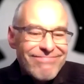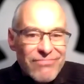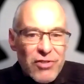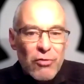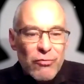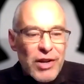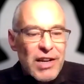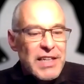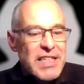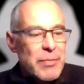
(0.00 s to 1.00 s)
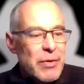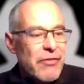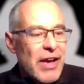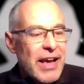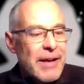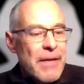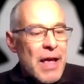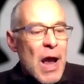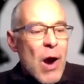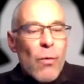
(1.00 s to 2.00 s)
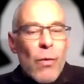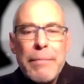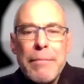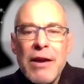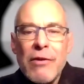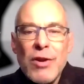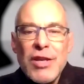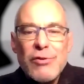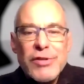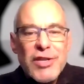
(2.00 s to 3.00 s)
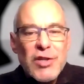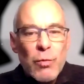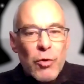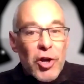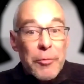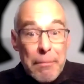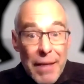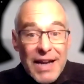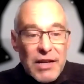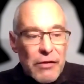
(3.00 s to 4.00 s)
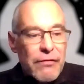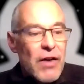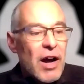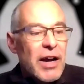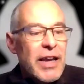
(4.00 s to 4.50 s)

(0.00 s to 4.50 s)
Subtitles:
Not really, to be fair. When Mary uses the word magnify,